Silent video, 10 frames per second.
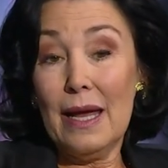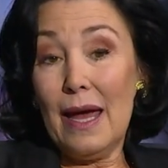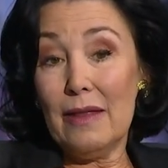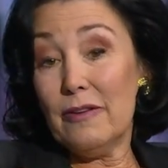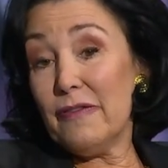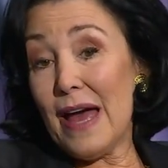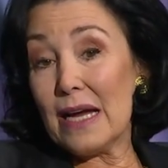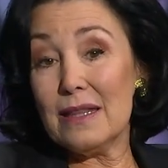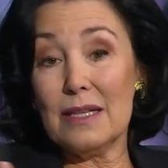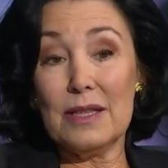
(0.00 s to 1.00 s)
And the
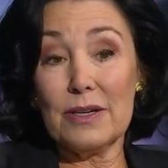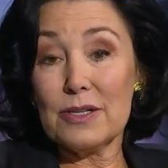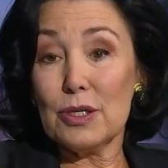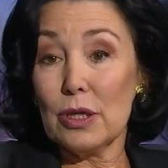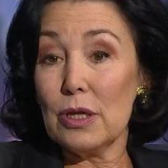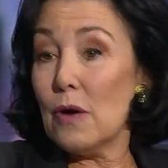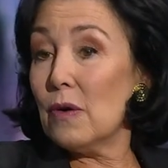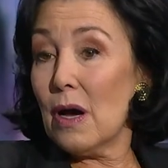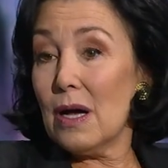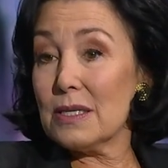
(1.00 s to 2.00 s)
fact that there's low
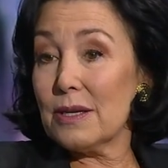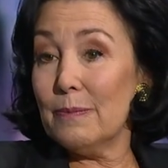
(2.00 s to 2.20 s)
cost